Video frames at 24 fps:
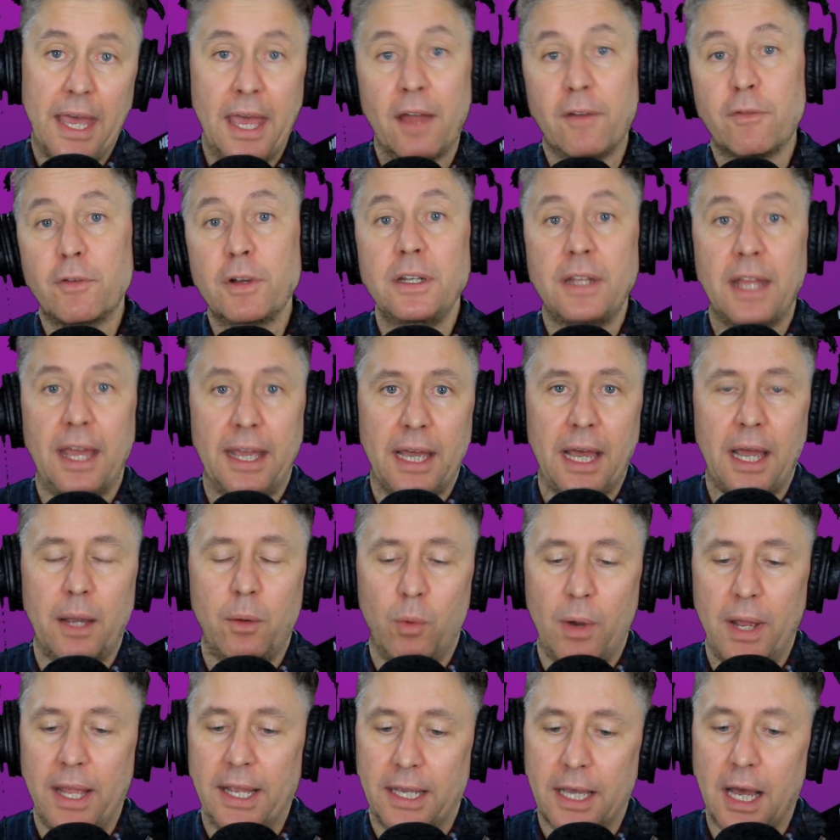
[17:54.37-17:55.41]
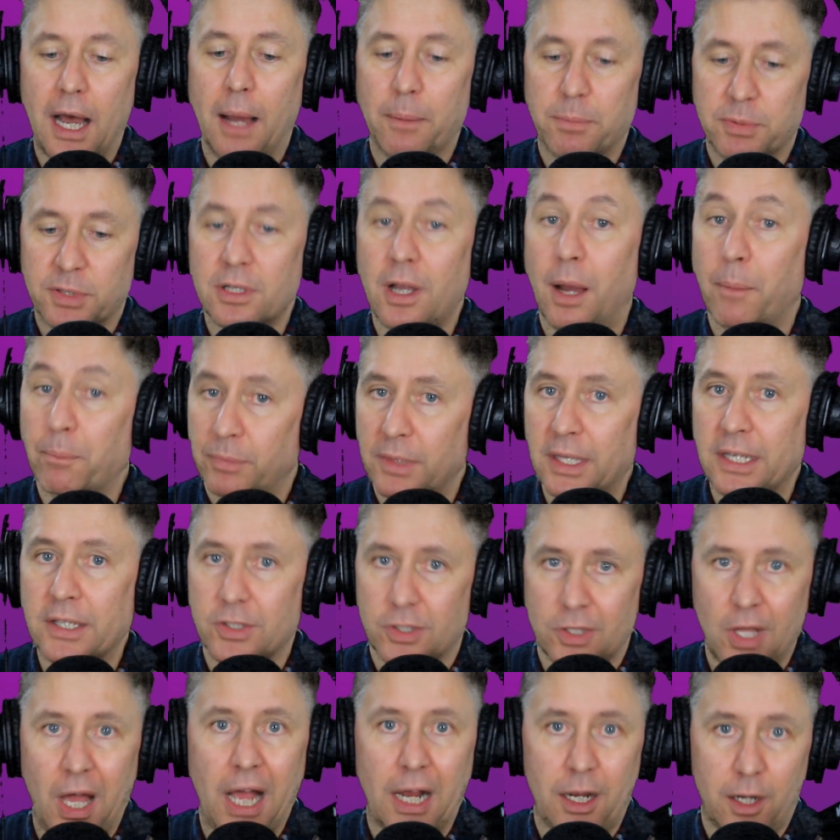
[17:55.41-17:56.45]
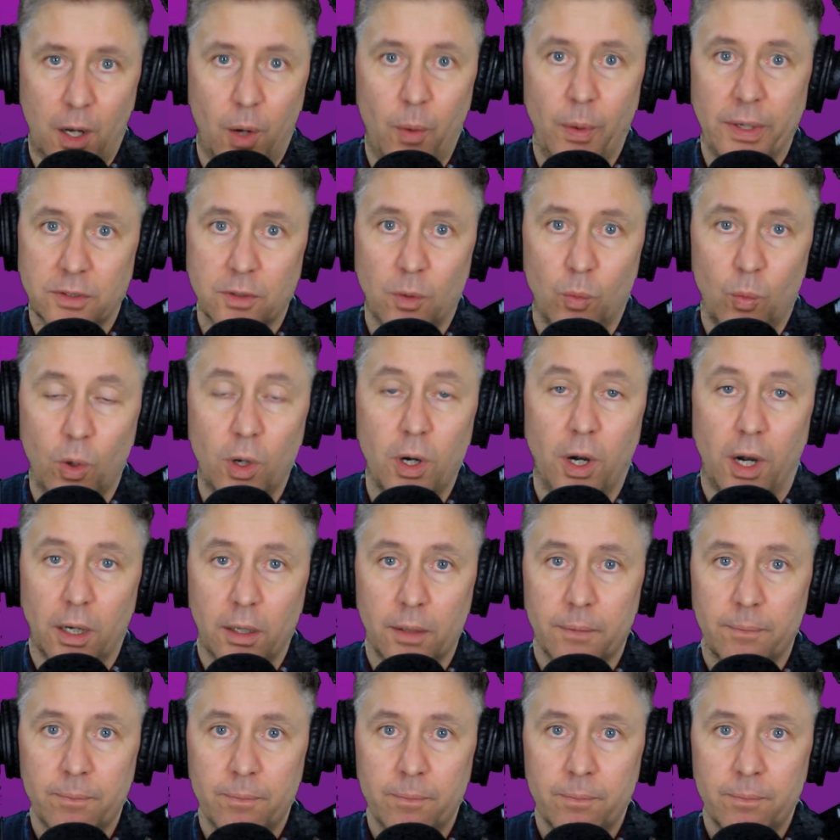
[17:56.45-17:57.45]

every day I wake up, something's not going to work.